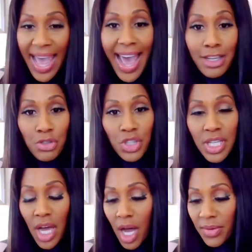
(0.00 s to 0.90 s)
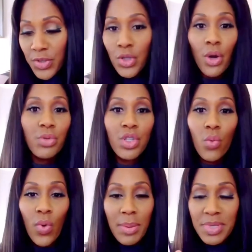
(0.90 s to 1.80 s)
Actually, uh, if you go to the
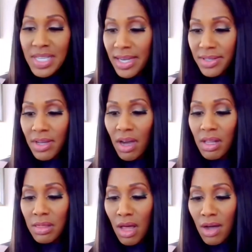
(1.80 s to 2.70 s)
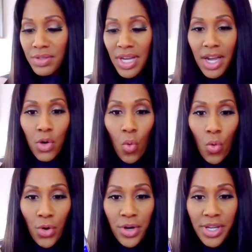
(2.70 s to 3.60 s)
website uh,
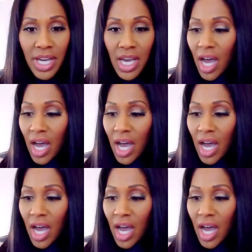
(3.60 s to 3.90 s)
lung.org,